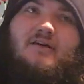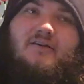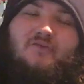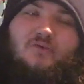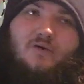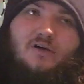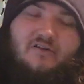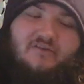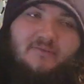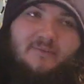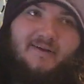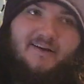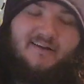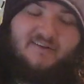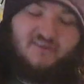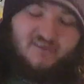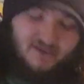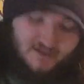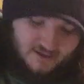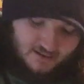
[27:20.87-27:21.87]
as well from
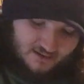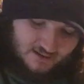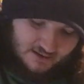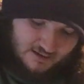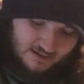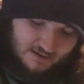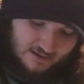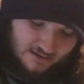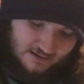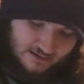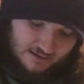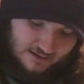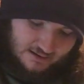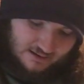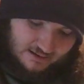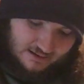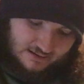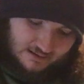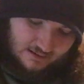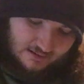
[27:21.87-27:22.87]
NXT,
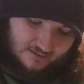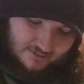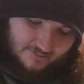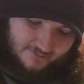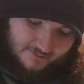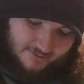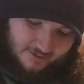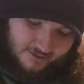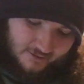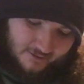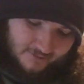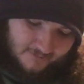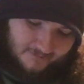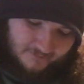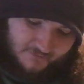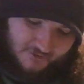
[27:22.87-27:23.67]
you know,